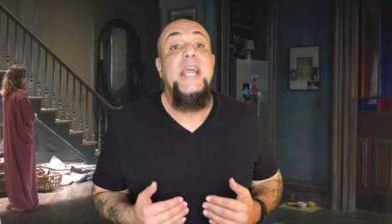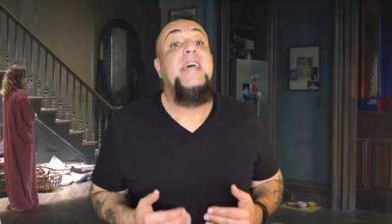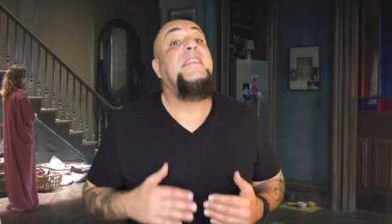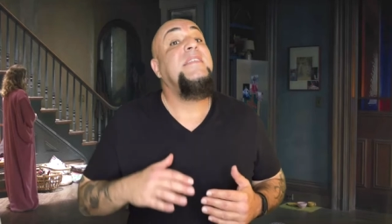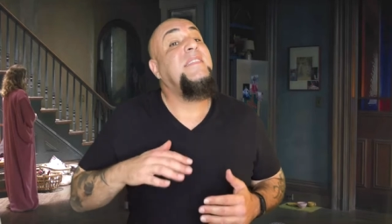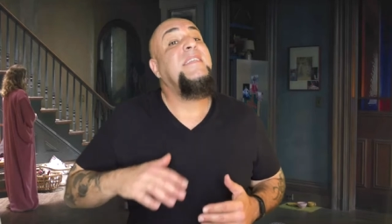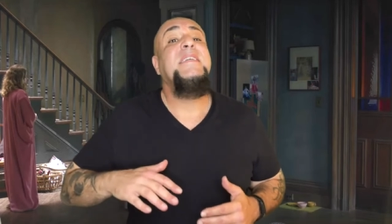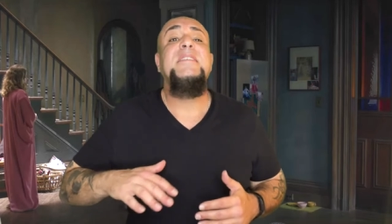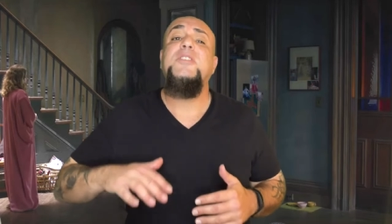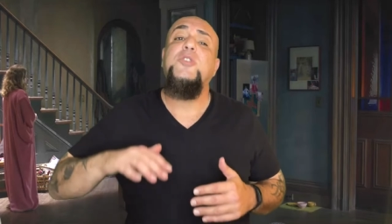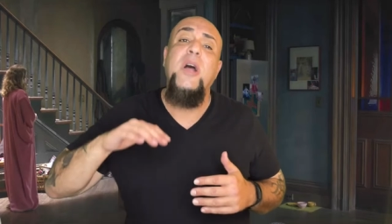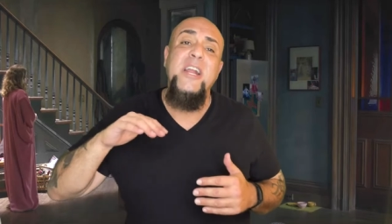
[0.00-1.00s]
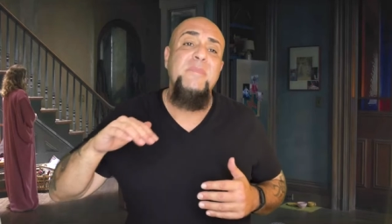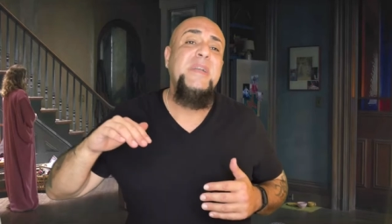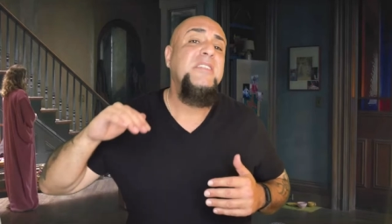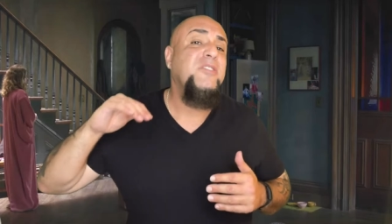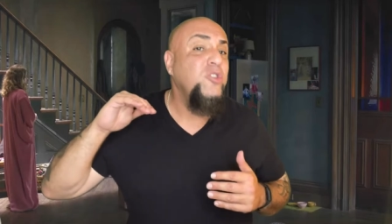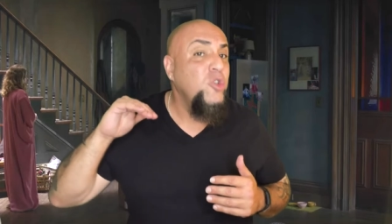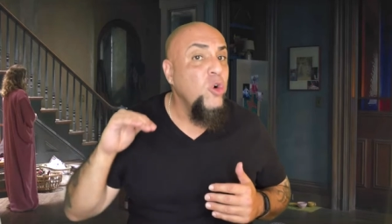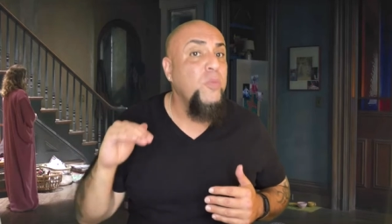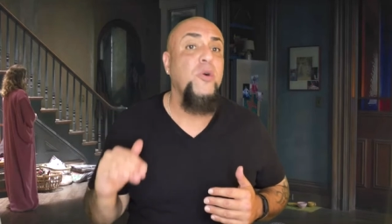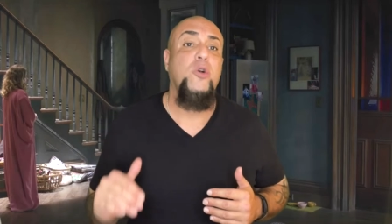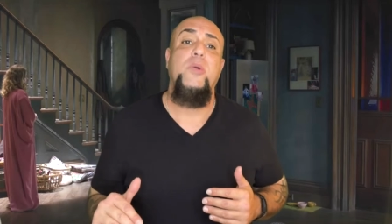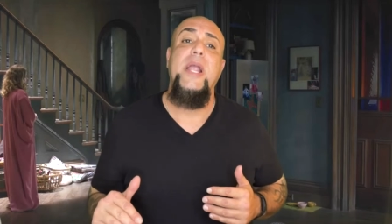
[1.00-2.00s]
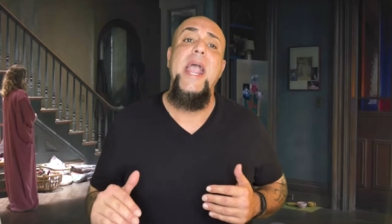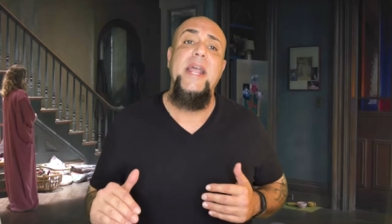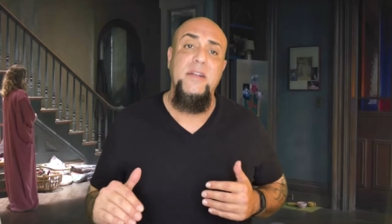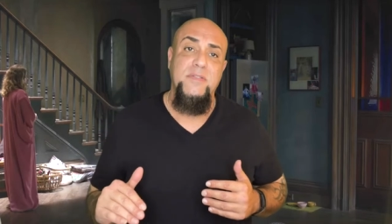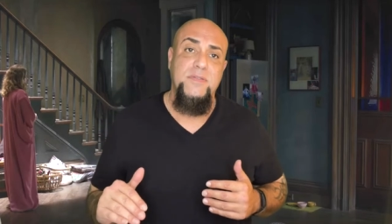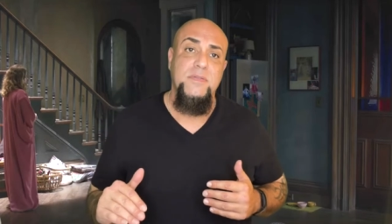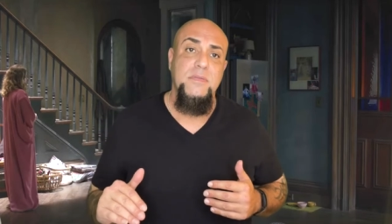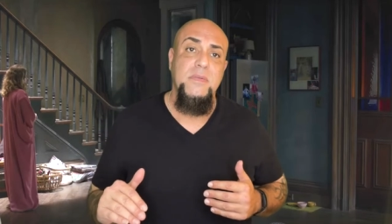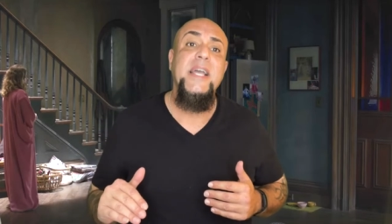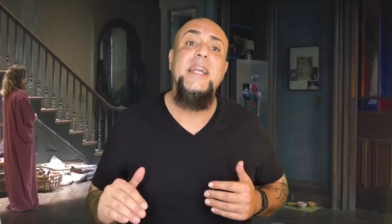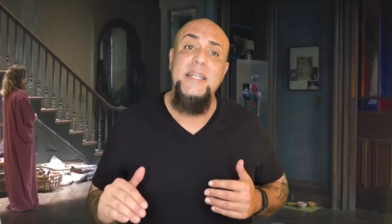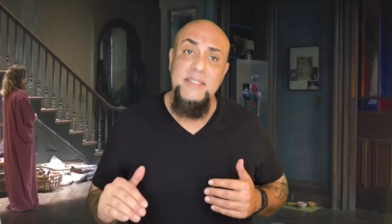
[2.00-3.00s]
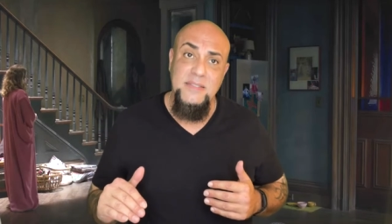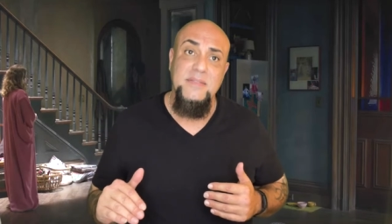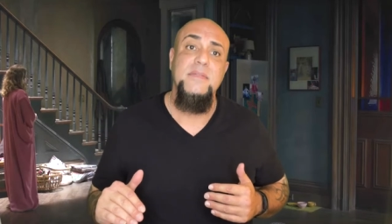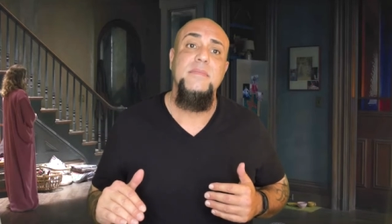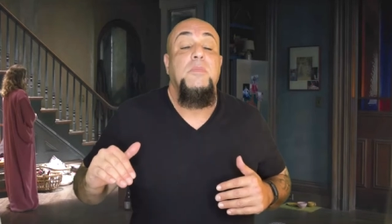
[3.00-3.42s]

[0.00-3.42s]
And this is trying to be super creative. It is.